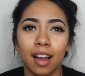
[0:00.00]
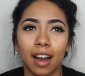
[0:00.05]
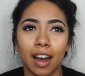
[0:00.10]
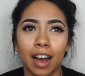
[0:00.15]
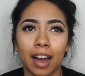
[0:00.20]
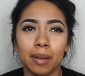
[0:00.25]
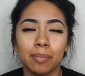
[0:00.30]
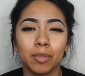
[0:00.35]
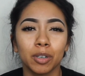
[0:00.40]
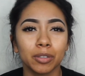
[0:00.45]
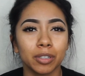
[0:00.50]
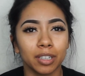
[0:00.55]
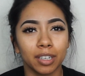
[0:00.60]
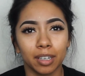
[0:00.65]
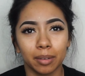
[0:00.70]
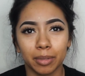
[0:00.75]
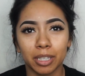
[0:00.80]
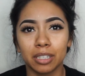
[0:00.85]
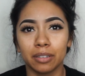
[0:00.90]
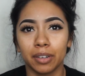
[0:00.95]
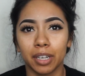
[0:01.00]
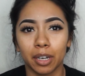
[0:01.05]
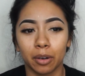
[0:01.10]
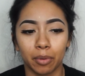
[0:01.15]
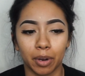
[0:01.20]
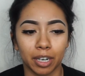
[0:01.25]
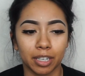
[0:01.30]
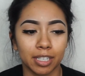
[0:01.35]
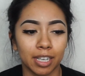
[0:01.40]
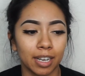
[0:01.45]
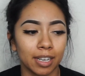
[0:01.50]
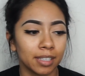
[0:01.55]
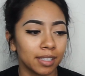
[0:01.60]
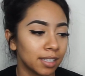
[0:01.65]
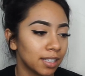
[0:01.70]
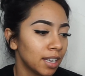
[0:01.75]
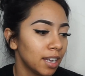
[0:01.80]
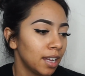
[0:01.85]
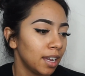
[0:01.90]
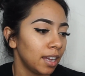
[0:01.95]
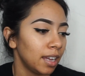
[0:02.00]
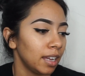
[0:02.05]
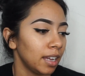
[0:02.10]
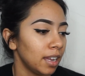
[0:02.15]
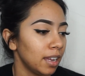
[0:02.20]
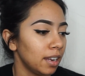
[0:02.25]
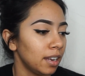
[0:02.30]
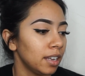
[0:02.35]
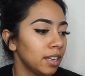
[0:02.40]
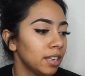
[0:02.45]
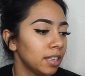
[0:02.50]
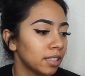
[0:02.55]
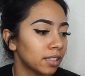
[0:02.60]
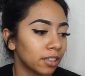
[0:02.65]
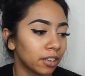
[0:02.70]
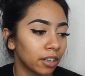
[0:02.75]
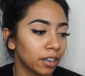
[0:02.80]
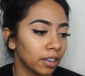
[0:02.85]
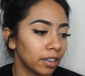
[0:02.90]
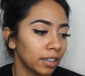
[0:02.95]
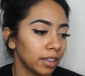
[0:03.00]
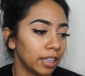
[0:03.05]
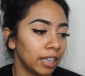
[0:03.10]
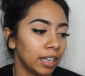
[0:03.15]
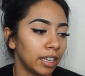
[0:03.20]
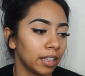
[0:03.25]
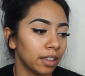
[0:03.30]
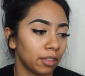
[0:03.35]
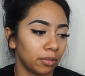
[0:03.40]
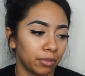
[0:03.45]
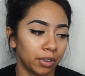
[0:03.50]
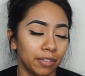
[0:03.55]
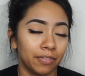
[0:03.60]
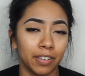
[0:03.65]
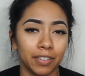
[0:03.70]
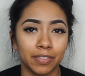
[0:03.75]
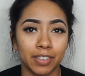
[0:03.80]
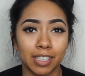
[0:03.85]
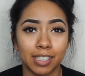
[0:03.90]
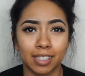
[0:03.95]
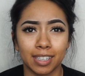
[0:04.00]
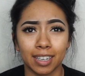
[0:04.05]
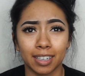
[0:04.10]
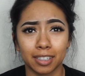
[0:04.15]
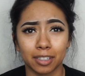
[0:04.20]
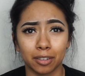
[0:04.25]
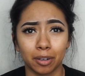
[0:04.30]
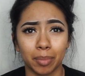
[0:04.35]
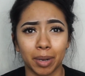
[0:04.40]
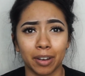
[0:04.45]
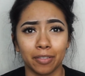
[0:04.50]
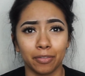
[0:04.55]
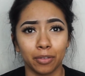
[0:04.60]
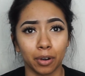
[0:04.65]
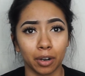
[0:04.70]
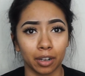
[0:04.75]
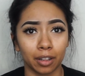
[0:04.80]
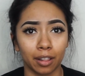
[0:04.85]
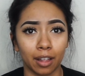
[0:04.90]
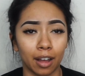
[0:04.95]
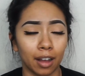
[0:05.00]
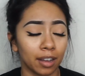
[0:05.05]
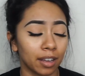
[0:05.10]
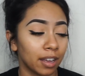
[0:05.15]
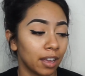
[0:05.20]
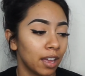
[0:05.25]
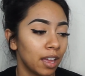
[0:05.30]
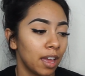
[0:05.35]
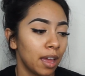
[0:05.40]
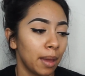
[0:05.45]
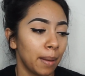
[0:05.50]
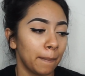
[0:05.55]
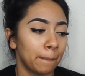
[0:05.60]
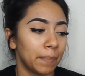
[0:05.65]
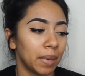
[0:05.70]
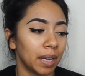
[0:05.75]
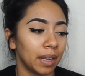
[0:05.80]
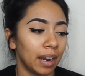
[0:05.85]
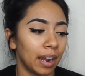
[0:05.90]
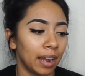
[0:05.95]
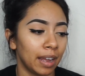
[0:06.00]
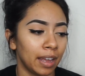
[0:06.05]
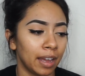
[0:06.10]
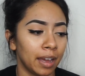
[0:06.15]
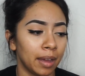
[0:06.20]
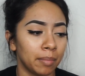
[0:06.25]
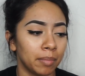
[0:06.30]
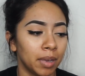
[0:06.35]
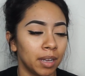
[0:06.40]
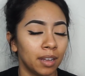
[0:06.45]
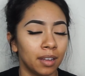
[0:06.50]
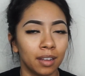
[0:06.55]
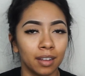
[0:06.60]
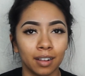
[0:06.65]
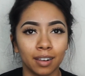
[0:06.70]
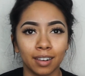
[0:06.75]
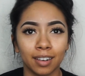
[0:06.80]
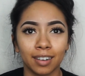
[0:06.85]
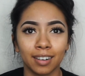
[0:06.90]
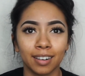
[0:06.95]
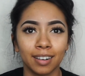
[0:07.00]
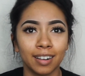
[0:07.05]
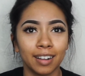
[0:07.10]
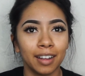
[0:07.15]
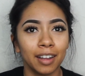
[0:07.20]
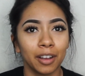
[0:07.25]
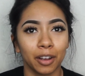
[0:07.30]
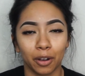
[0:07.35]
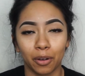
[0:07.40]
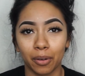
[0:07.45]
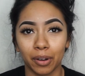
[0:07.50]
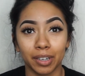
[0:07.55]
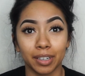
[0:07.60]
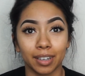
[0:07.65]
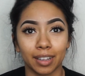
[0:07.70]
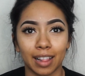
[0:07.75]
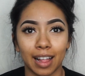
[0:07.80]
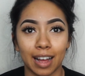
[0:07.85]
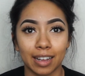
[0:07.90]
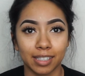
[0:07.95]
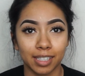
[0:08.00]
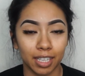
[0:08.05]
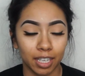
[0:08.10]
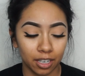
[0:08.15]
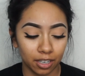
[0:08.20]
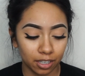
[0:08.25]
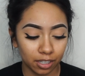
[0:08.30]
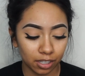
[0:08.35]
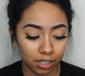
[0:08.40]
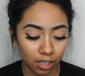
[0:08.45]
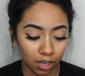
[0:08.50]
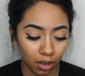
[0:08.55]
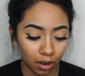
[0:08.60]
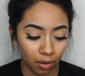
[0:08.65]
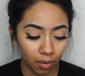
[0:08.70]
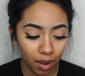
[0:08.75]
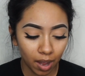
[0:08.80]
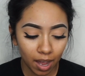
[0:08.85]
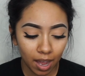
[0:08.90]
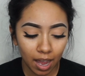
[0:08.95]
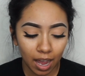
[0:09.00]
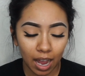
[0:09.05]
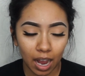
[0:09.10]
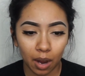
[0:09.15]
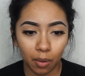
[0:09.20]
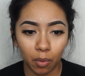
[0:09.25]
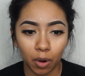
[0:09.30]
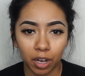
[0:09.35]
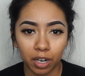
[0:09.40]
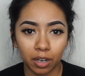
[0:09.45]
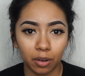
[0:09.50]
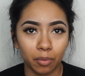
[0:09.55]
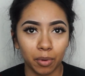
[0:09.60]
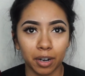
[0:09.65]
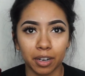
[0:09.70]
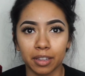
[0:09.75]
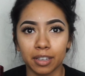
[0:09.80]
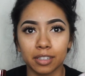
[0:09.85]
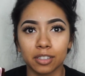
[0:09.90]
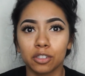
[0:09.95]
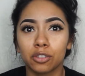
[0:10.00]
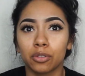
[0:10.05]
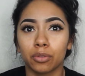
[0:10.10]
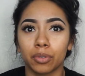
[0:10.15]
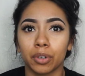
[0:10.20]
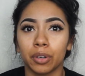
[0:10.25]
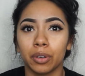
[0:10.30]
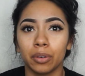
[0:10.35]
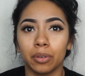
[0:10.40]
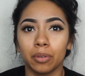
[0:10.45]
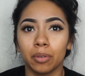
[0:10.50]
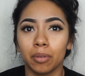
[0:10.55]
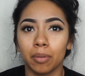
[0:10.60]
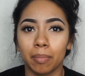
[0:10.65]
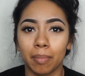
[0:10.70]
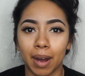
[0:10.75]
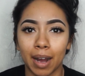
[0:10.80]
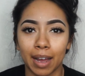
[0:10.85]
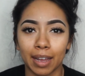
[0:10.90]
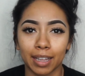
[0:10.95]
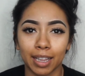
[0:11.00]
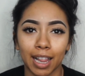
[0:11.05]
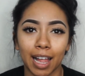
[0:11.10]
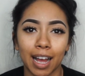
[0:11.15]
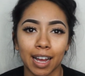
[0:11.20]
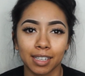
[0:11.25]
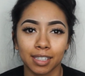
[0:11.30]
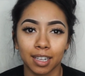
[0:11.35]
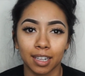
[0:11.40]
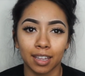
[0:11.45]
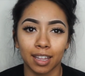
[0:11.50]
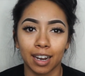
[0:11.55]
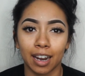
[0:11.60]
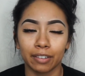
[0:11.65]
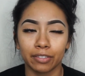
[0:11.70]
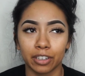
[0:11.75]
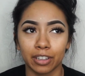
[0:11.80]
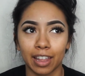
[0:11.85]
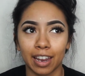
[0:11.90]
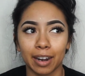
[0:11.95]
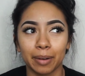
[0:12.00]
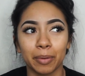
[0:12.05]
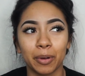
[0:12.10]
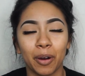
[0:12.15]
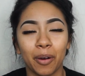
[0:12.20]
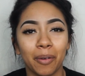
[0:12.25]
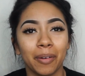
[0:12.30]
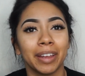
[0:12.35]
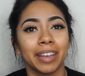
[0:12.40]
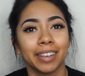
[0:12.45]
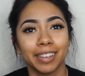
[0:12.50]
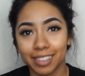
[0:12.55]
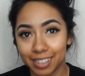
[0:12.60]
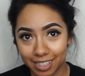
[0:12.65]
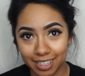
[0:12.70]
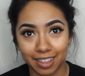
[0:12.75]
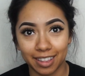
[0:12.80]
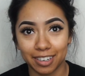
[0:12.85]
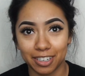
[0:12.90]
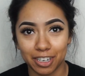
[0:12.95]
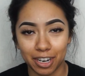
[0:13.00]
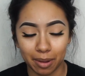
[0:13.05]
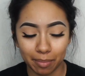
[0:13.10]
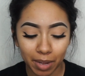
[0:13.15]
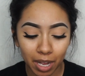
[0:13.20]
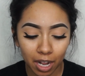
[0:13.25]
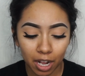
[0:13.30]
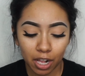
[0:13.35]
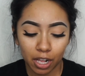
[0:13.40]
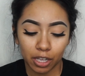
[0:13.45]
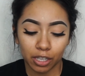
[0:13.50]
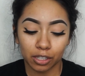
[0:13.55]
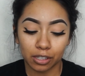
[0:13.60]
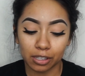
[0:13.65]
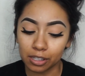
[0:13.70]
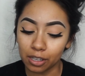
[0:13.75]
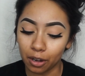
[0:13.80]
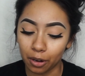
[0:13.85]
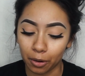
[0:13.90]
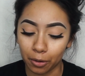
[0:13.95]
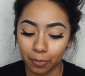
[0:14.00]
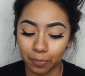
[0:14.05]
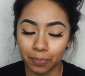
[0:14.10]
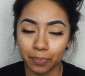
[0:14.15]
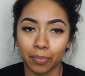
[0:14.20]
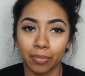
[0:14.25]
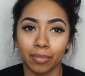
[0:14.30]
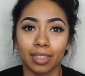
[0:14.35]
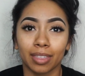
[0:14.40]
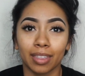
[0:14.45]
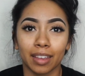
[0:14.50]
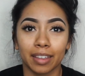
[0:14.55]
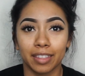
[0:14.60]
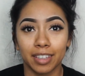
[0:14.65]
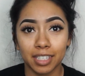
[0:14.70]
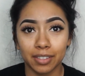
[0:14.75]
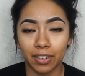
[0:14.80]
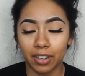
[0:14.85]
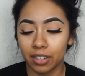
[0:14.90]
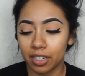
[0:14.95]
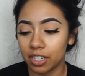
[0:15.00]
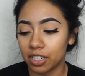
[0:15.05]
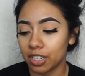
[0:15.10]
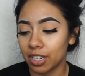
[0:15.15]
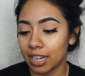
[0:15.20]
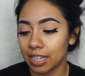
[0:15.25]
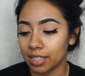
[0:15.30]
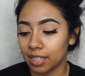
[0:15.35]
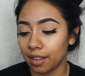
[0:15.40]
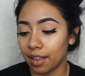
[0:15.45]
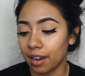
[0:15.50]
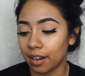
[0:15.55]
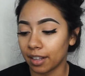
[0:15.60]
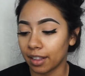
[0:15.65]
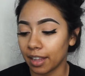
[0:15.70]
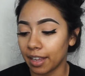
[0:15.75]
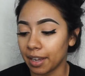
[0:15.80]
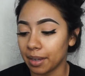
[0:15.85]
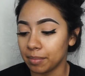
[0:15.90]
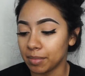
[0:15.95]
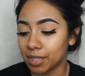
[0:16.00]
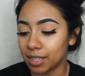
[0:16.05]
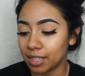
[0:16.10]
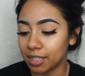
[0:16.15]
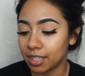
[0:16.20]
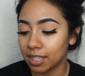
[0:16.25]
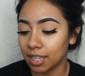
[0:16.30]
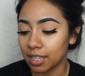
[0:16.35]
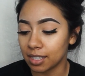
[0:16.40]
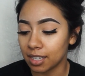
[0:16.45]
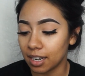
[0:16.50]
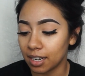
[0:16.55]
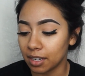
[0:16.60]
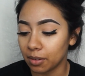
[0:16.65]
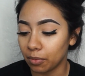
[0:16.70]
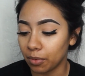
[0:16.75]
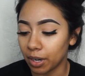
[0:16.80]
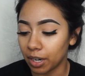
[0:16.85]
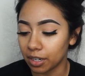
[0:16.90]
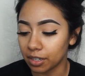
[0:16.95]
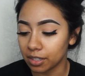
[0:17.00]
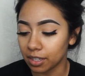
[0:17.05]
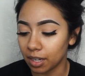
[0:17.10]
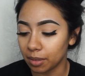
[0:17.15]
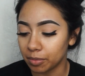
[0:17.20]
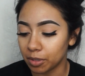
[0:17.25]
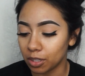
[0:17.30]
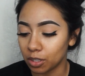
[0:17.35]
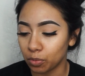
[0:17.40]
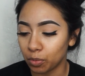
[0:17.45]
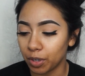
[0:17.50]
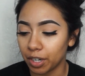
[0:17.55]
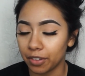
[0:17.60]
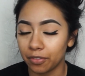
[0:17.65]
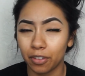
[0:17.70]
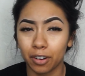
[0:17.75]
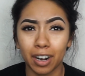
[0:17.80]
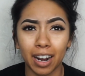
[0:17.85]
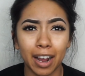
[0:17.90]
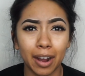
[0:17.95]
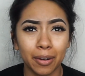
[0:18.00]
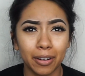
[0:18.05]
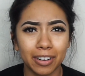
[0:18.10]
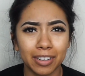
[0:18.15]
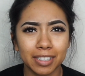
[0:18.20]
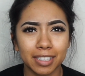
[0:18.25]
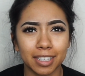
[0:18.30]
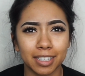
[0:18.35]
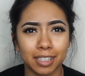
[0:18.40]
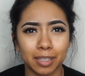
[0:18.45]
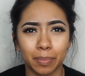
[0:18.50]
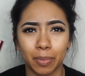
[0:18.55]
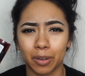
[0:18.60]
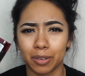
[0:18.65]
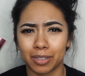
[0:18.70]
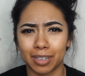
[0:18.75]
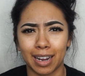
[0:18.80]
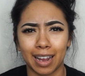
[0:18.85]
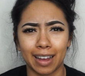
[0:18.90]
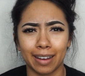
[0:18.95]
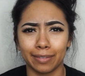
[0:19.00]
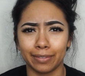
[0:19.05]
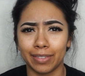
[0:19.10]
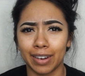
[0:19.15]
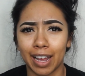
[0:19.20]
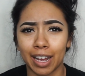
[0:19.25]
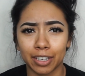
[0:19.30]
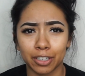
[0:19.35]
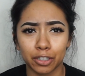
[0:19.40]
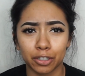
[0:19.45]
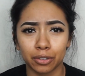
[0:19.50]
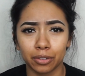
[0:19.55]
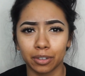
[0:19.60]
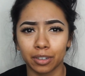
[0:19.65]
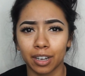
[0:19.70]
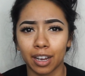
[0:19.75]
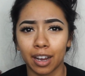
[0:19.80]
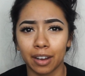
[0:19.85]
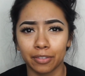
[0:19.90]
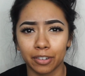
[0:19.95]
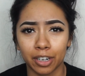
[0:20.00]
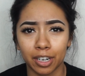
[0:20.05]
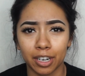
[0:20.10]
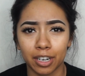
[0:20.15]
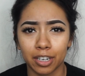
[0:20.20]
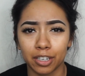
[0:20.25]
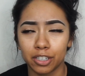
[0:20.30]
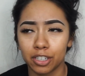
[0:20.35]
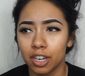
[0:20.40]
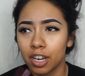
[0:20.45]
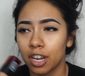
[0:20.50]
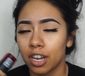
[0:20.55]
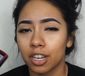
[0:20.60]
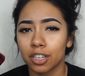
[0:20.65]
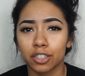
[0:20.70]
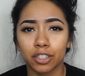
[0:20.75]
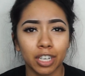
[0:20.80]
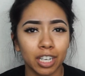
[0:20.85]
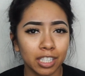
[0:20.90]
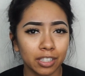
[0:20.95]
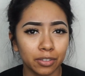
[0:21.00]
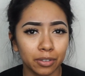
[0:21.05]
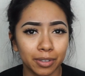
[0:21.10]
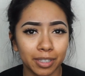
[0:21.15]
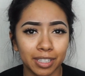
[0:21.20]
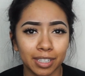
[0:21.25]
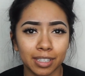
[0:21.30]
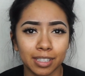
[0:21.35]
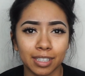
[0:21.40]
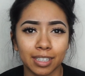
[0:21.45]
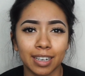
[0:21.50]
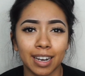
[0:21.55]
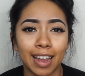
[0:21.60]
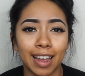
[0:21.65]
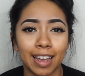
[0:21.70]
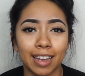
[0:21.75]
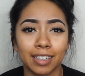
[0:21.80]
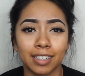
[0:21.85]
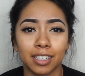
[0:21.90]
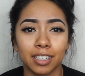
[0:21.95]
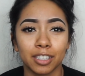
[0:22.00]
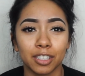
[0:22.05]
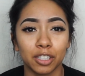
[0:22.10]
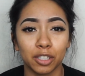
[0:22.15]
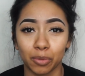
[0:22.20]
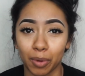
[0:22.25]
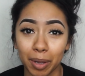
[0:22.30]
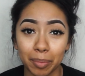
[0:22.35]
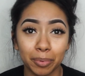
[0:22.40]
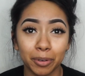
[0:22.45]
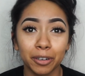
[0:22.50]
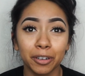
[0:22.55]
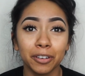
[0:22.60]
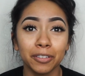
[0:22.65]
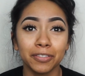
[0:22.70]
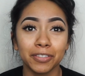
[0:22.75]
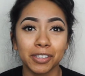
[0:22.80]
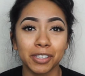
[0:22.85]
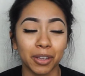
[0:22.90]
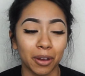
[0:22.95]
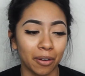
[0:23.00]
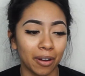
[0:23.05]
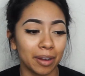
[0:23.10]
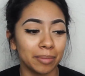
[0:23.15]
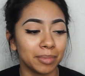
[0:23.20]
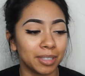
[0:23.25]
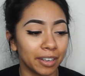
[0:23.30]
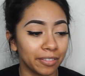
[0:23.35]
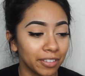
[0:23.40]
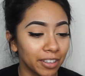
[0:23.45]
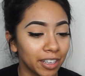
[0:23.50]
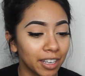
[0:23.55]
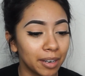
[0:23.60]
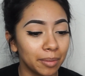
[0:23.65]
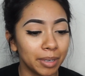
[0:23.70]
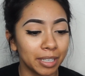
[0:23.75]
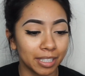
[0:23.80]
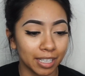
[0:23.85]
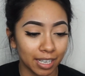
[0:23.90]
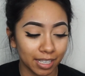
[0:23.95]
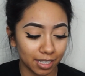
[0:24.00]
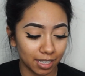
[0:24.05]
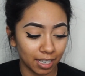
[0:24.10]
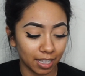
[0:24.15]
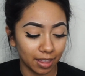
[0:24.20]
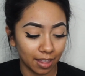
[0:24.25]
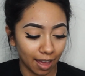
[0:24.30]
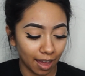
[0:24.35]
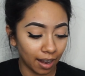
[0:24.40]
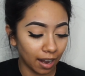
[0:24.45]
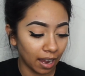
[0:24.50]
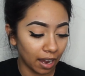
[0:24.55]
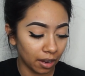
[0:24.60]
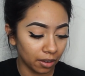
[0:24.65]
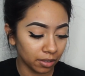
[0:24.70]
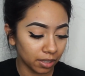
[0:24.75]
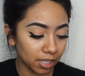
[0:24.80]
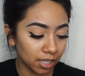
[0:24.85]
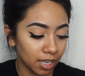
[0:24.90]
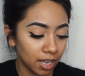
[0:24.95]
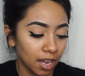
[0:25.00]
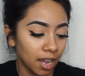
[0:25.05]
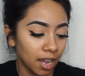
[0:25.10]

I'm mostly going to be doing a wear test. It is currently 3:56, so about 4 o'clock, but I am going to class later, so I want to wear this through my class, and then after that I'm going to the gym. So this foundation has a lot of claims. It says that it wears up to 24 hours. It's supposed to have natural coverage, transfer resistant, and sweat proof. So I'm definitely going to be testing that out.